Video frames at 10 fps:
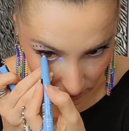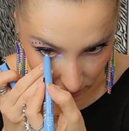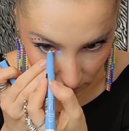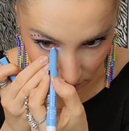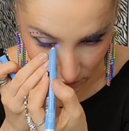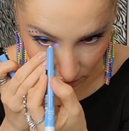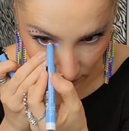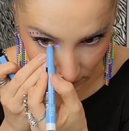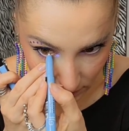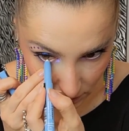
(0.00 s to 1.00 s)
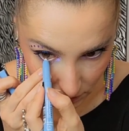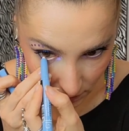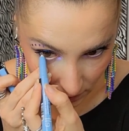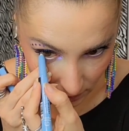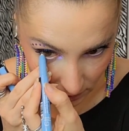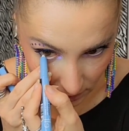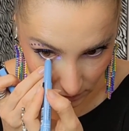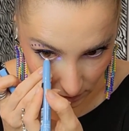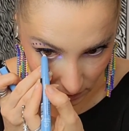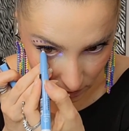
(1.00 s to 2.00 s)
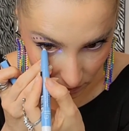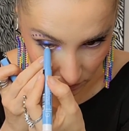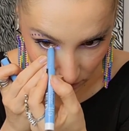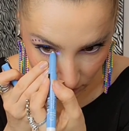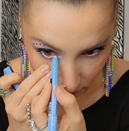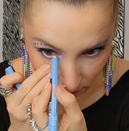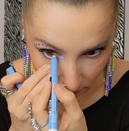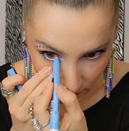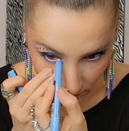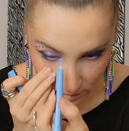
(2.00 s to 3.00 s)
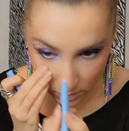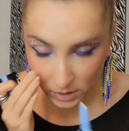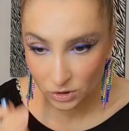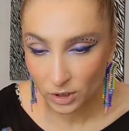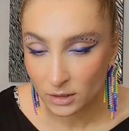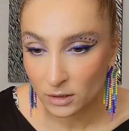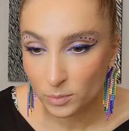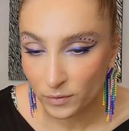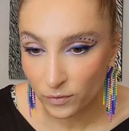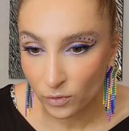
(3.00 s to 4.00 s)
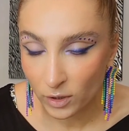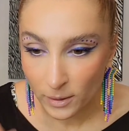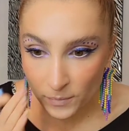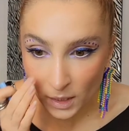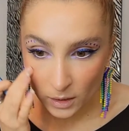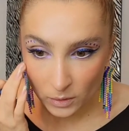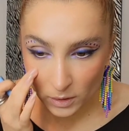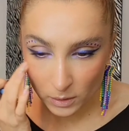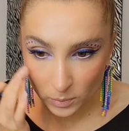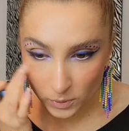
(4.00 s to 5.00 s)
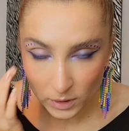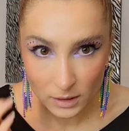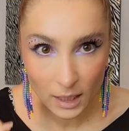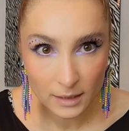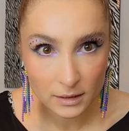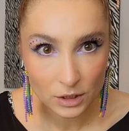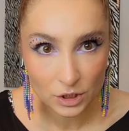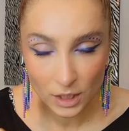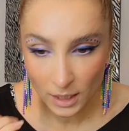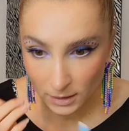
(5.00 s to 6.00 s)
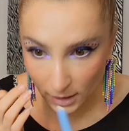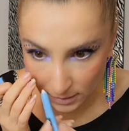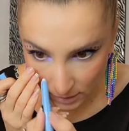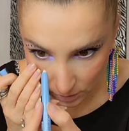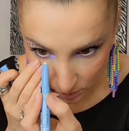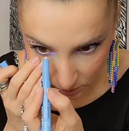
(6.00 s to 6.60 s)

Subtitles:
you can do as a shade, as I told you and demonstrated before. You can put it as a shade and then